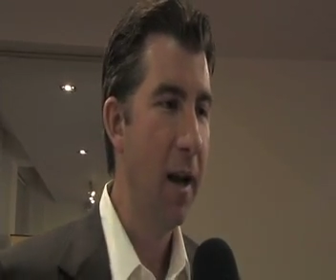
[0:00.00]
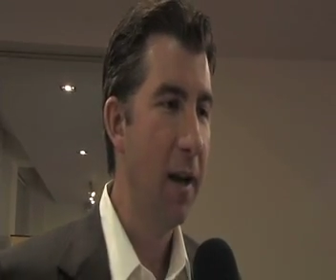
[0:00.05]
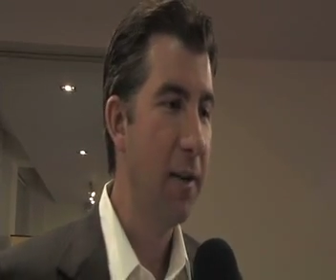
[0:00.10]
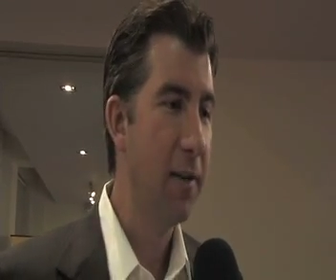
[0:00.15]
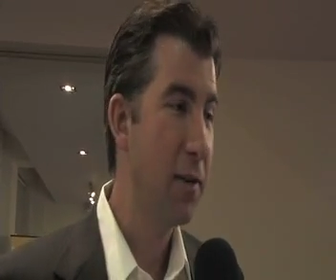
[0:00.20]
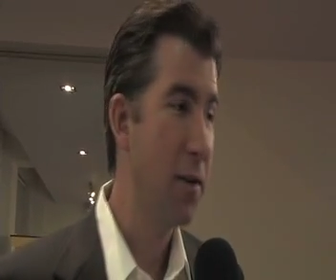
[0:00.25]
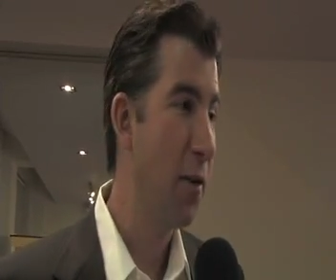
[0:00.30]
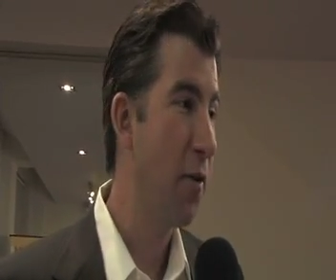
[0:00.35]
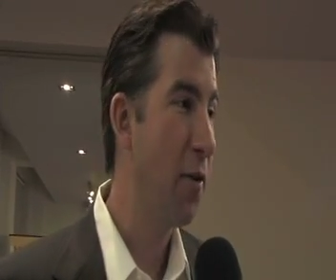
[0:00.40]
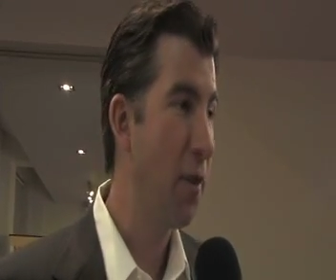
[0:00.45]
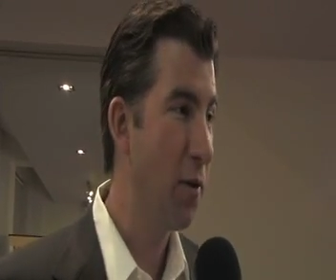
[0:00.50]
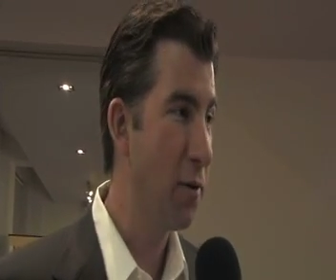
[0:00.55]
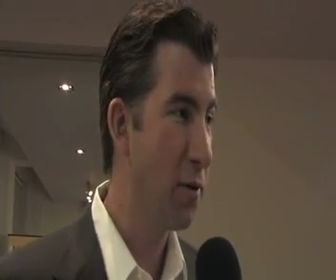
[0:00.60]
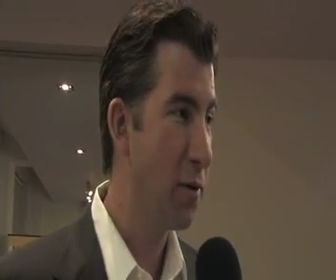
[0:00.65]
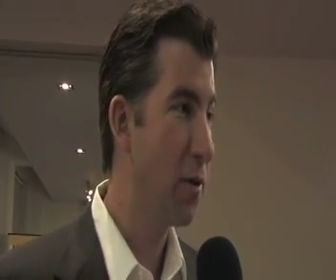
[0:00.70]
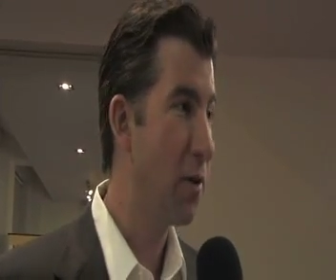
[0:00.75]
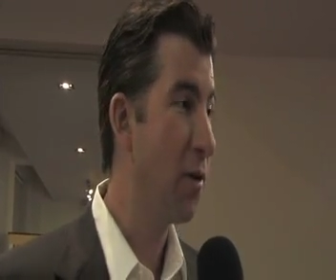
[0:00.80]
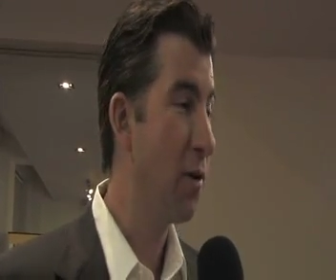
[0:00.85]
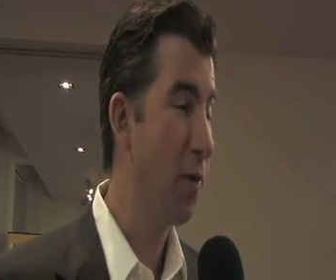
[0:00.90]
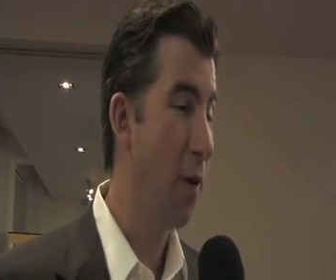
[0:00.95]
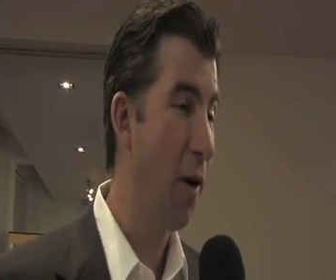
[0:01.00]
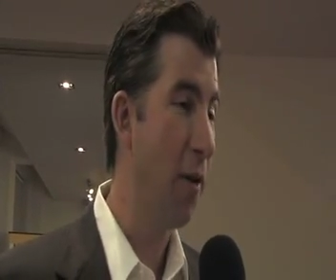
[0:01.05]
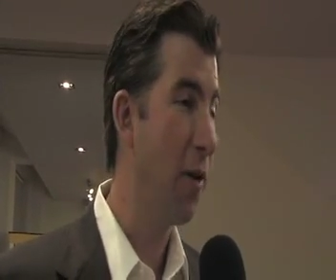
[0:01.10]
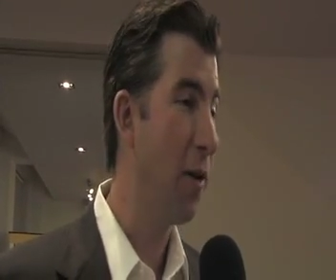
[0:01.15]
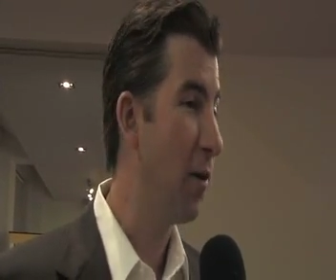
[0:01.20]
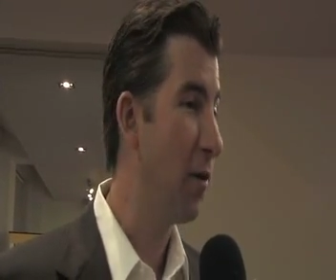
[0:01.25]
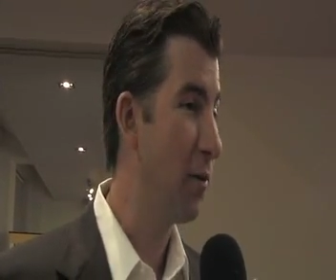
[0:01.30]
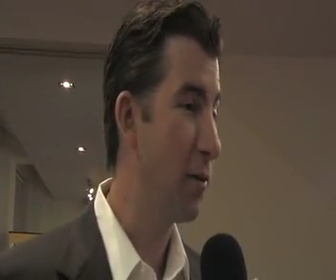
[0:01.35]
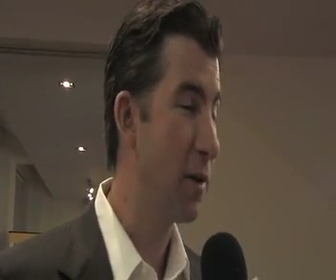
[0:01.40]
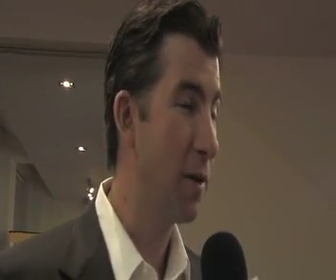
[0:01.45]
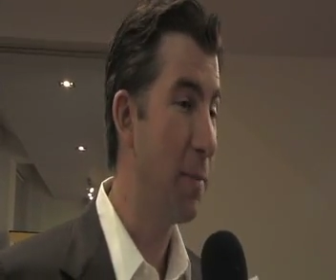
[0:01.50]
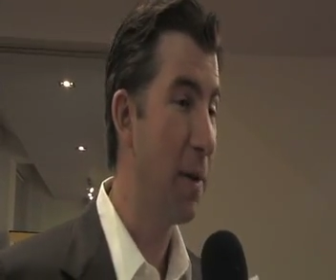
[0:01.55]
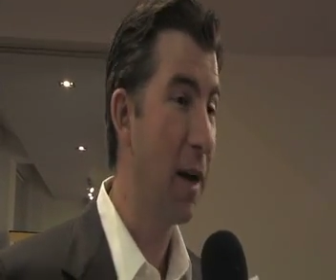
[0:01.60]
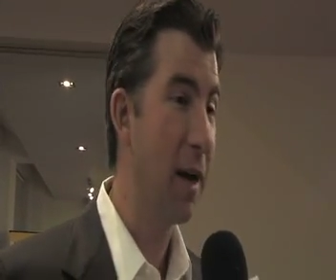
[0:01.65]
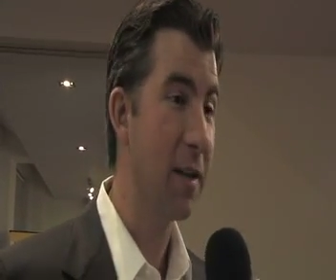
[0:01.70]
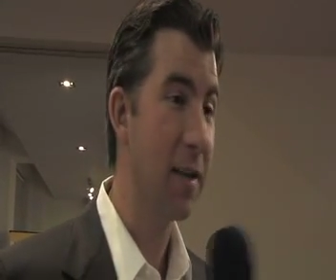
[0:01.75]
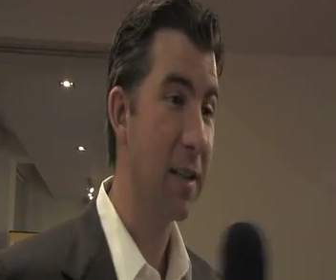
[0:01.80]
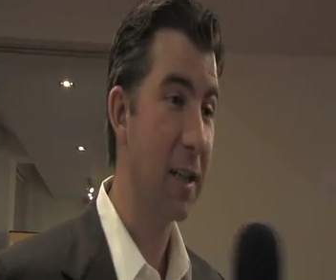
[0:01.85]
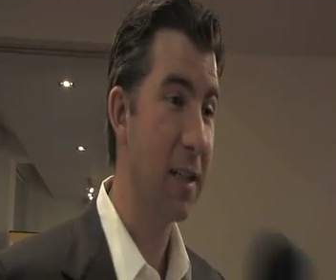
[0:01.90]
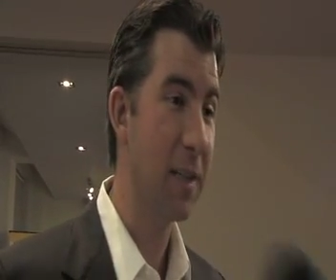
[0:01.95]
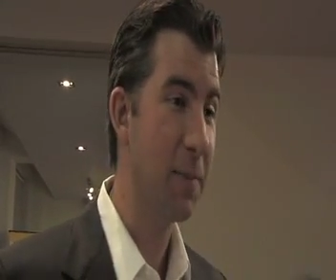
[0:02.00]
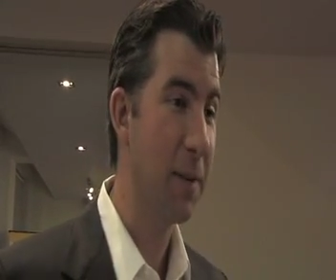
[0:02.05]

So those two, although to be honest,